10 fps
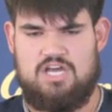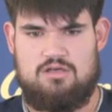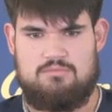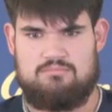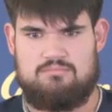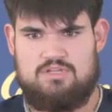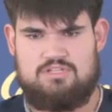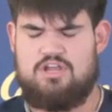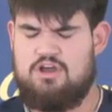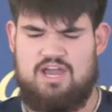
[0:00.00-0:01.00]
Um,
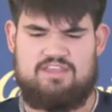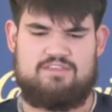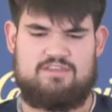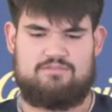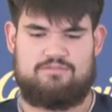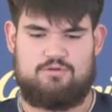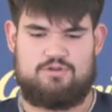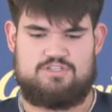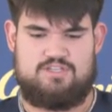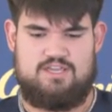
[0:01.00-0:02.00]
no, I think
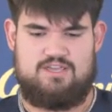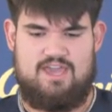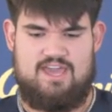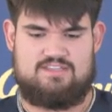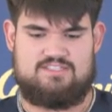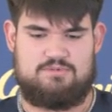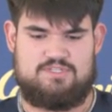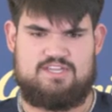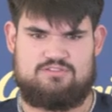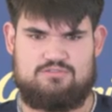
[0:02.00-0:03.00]
Florida State has the
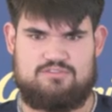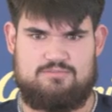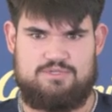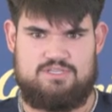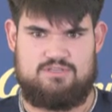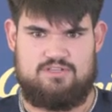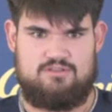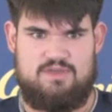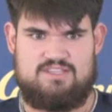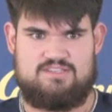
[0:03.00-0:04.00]
potential to be an
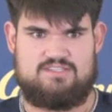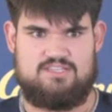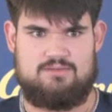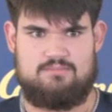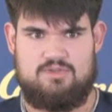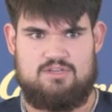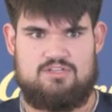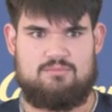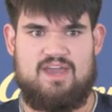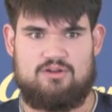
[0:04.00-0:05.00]
amazing team
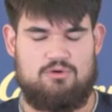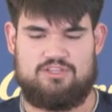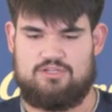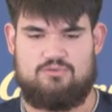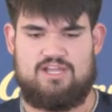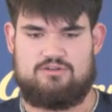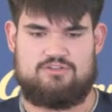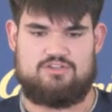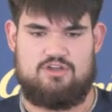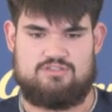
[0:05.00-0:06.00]
no matter what their
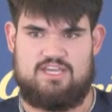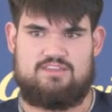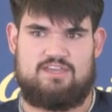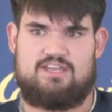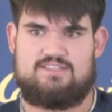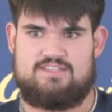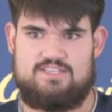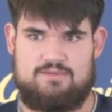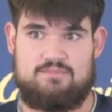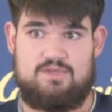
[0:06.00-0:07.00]
record shows. I think any
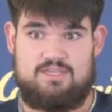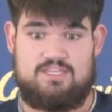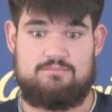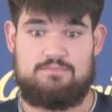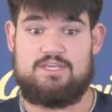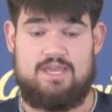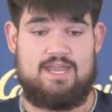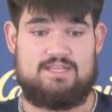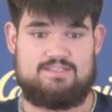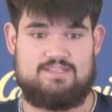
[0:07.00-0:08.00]
team can be
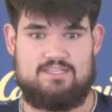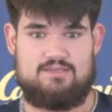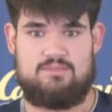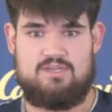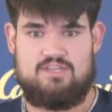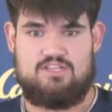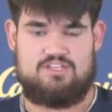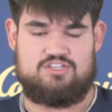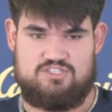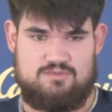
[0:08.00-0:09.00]
any team.
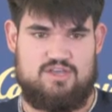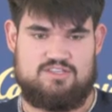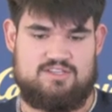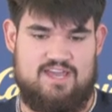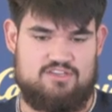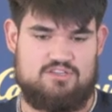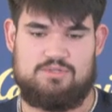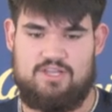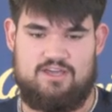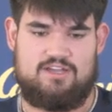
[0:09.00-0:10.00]
It just depends on how you
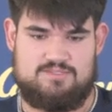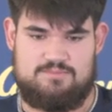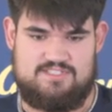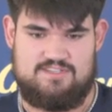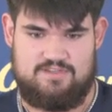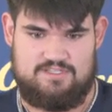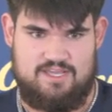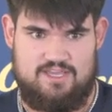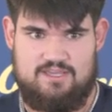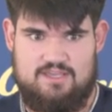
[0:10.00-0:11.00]
play on a specific
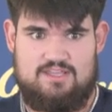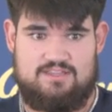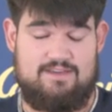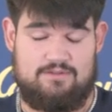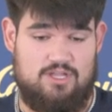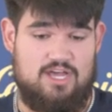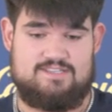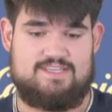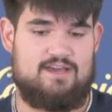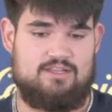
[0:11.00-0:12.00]
day. They have a lot
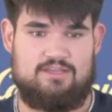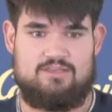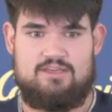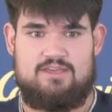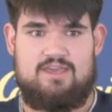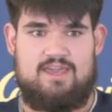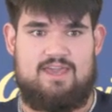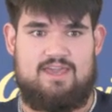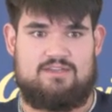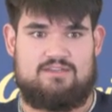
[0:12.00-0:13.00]
of talent.
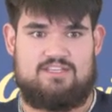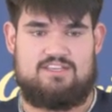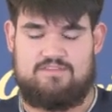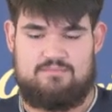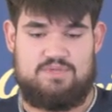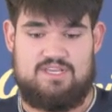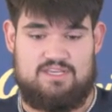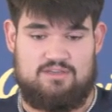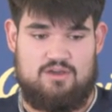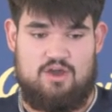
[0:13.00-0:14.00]
And even
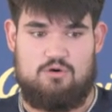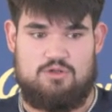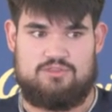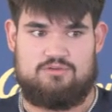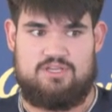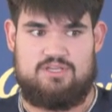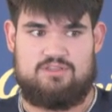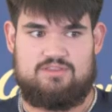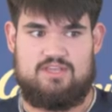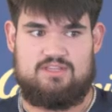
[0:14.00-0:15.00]
being 0 and
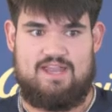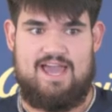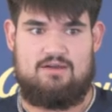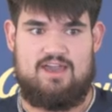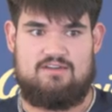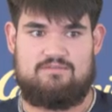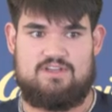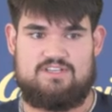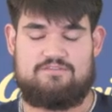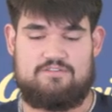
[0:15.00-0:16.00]
3, they now have
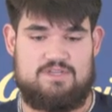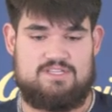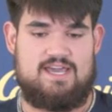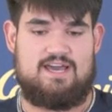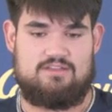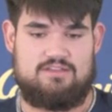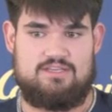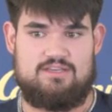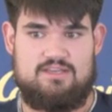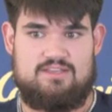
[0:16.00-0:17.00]
a different
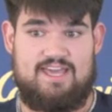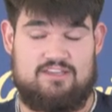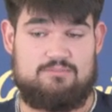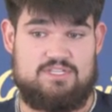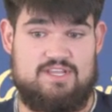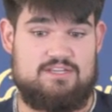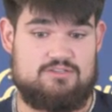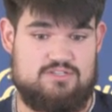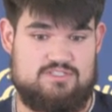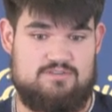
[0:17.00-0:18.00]
mentality that could be
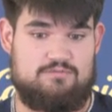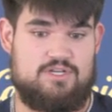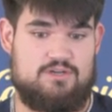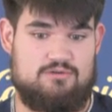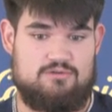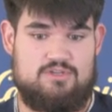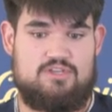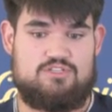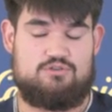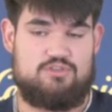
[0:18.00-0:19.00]
dangerous if we don't
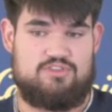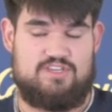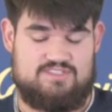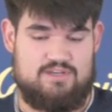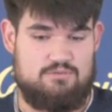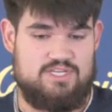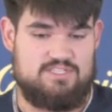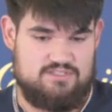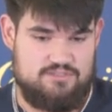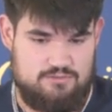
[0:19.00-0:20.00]
do the things that we
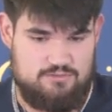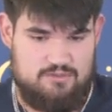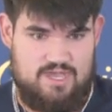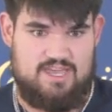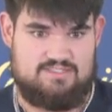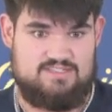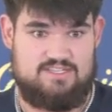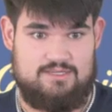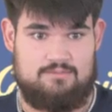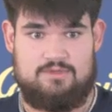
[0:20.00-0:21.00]
need to do as a
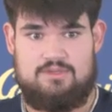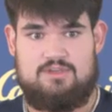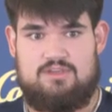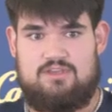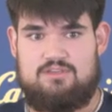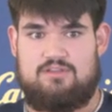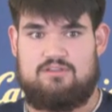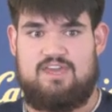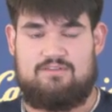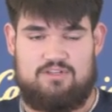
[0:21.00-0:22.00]
team. You
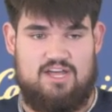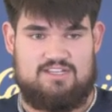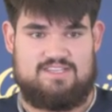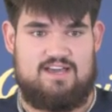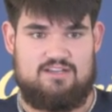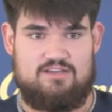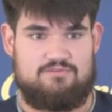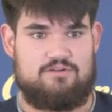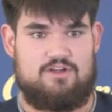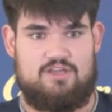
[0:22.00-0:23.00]
know, they have a lot of talent
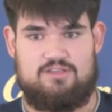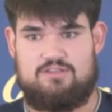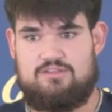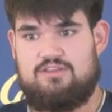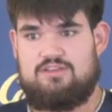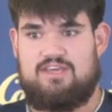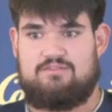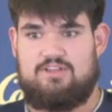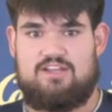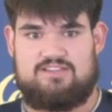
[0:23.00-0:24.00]
up front, they
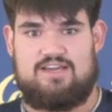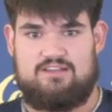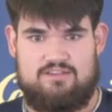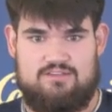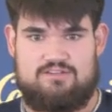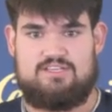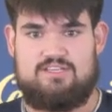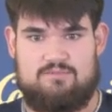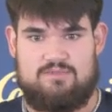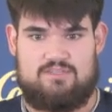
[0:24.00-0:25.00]
have a lot of talent on their
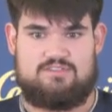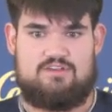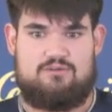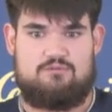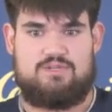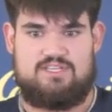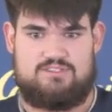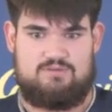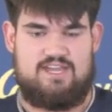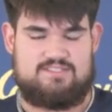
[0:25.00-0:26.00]
team. And so we
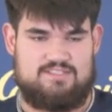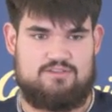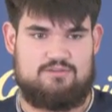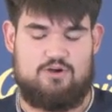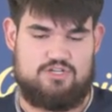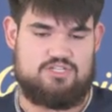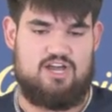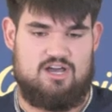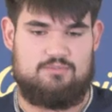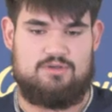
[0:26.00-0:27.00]
need to execute our
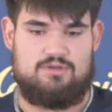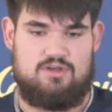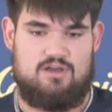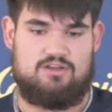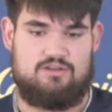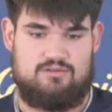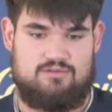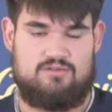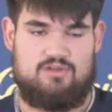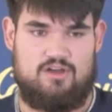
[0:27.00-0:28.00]
job on
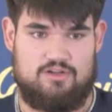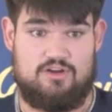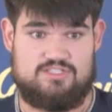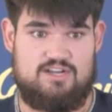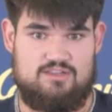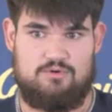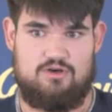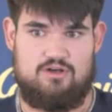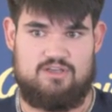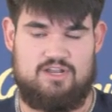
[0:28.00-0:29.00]
on our side of the
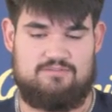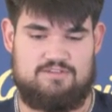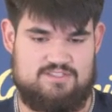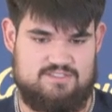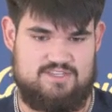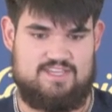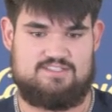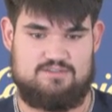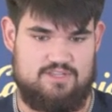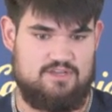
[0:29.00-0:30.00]
ball and offense needs to
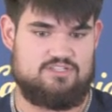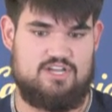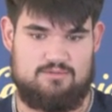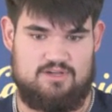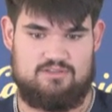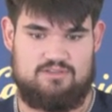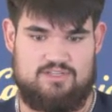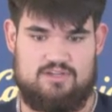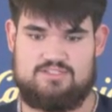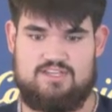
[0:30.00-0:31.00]
execute their job on
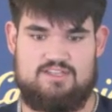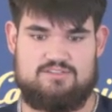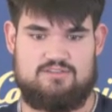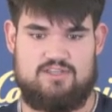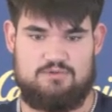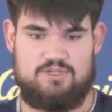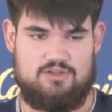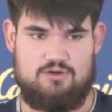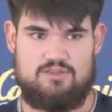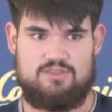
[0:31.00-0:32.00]
their side so then we can
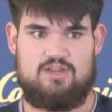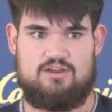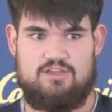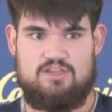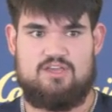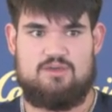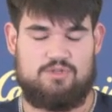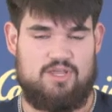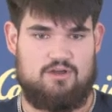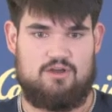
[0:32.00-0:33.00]
go in there
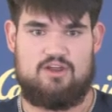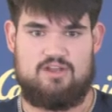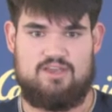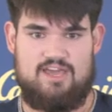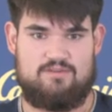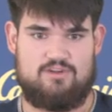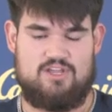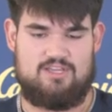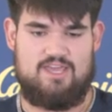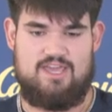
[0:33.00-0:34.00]
play hard have a
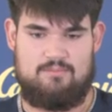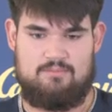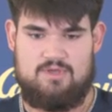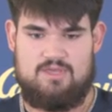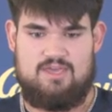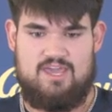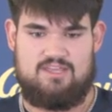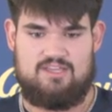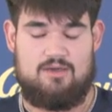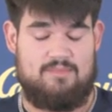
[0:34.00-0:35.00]
great game and
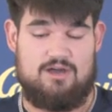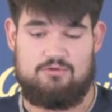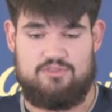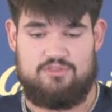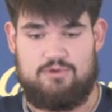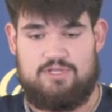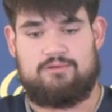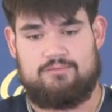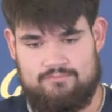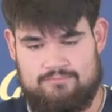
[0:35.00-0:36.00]
then come out with the
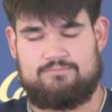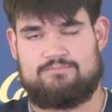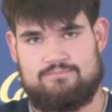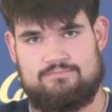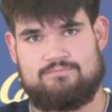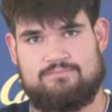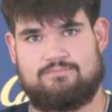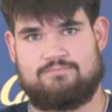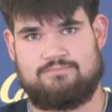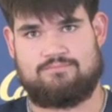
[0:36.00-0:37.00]
win
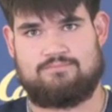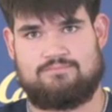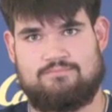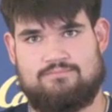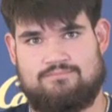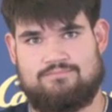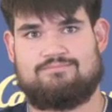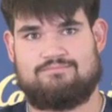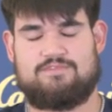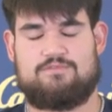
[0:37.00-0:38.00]
all right thank you of
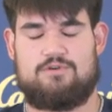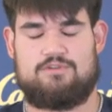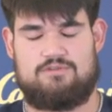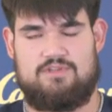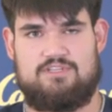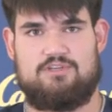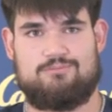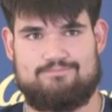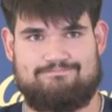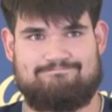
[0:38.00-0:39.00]
course thank you